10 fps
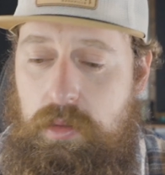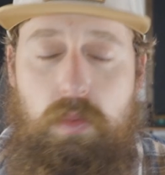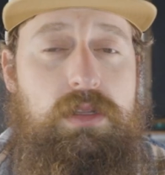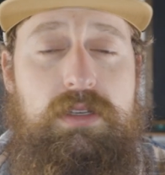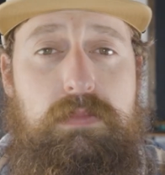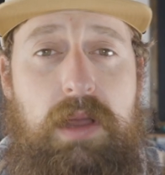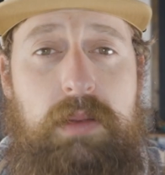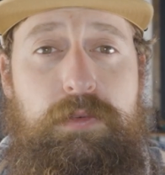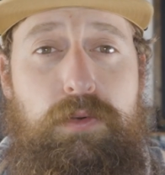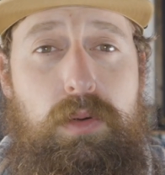the ones I was
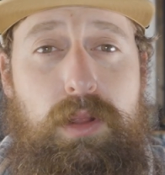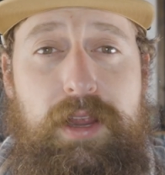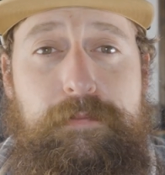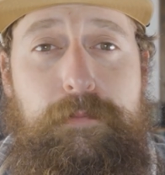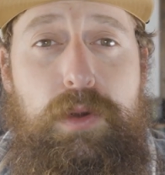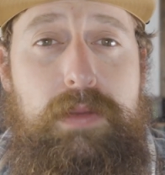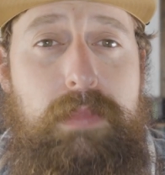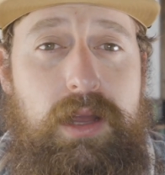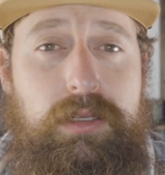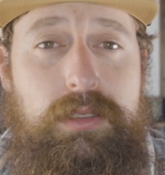buying before were like
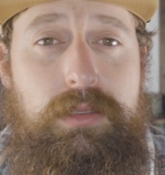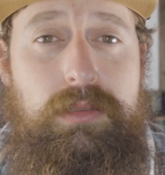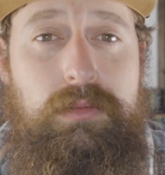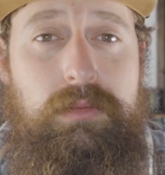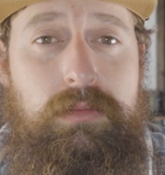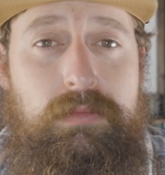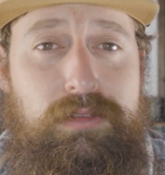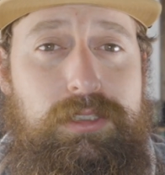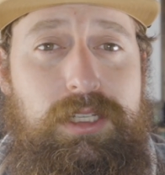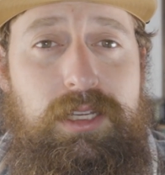$40
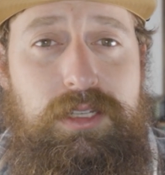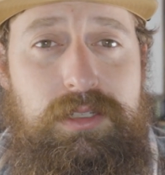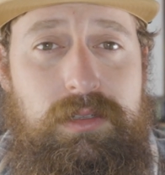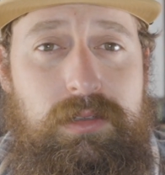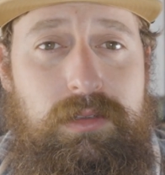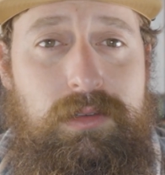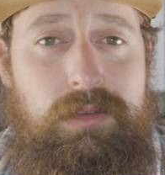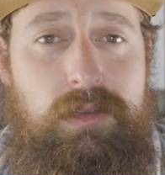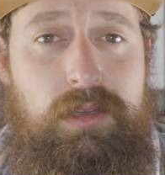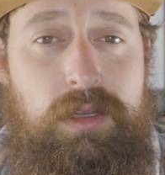for 6.
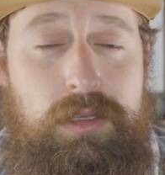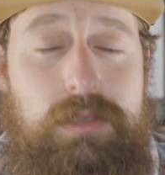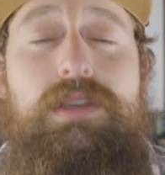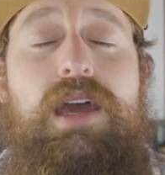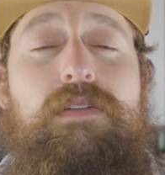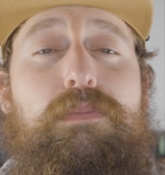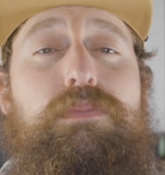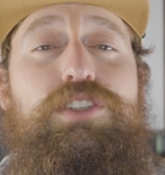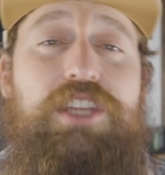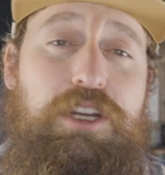It's kind of
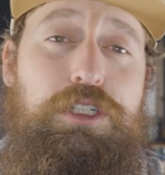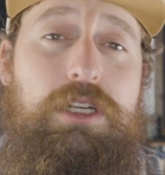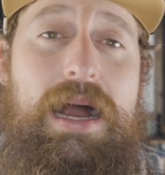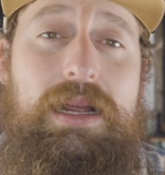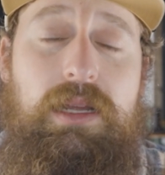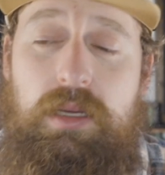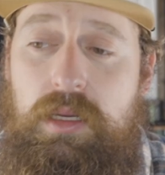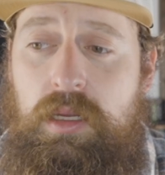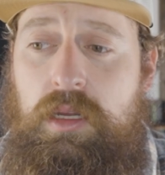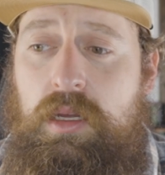a sticker shock.
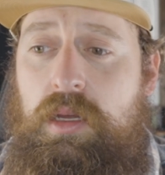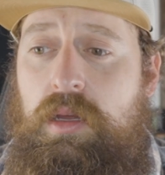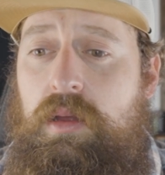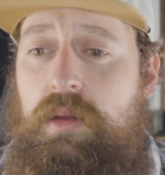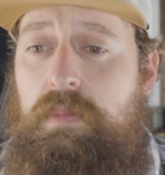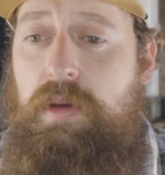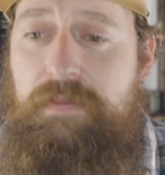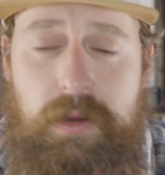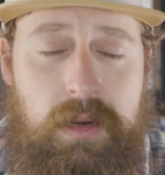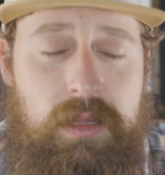But
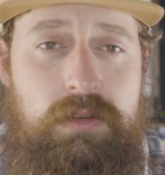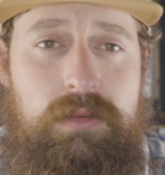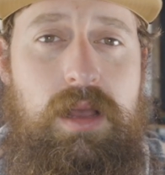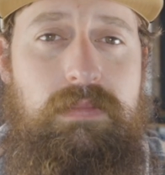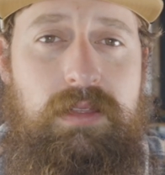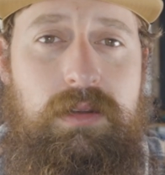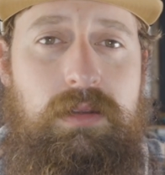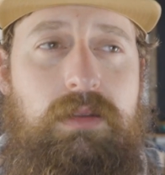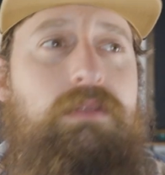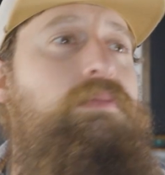if you're going to do
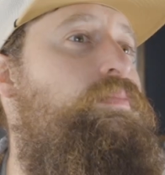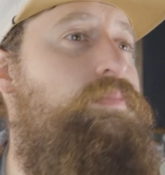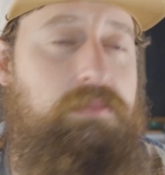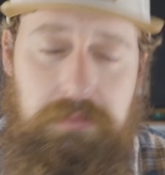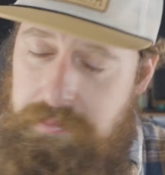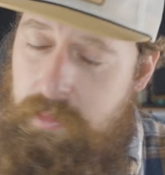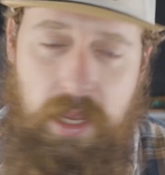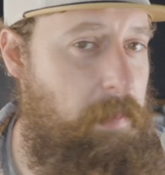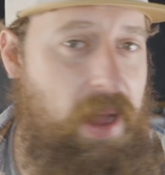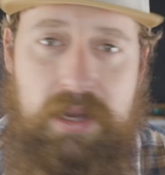something,
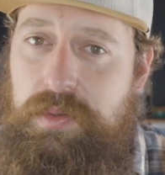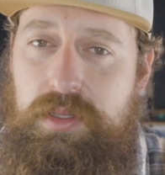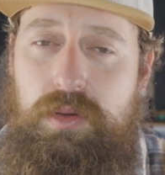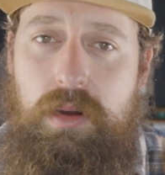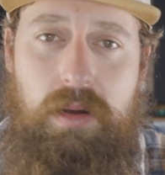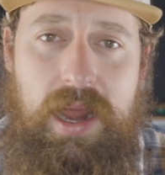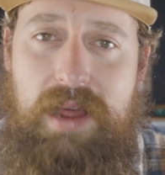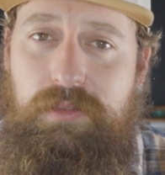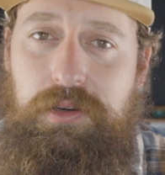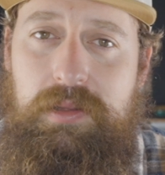might as well do it right.
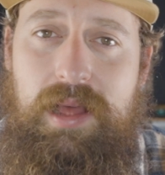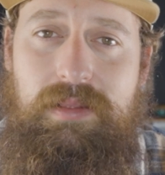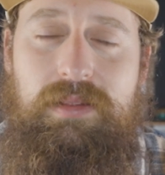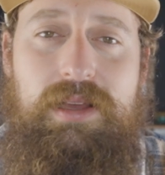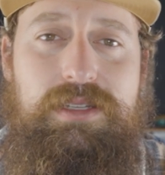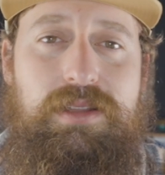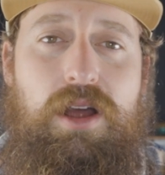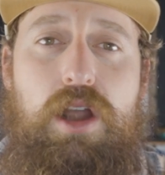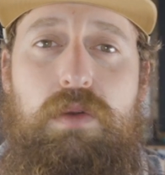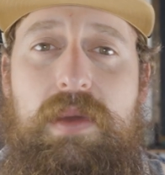I've learned that lesson the
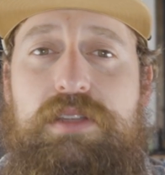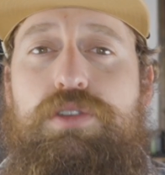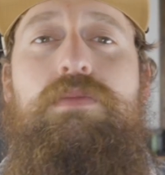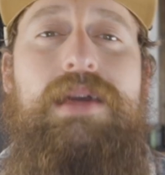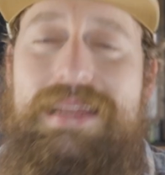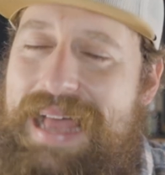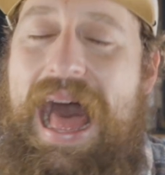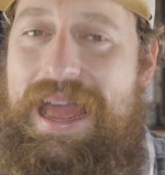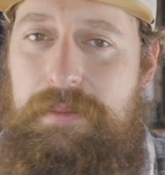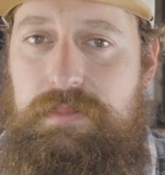hard way too many
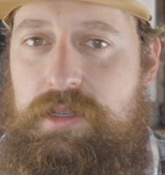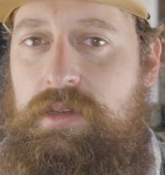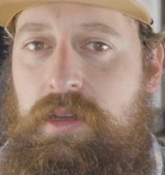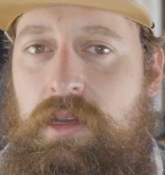times.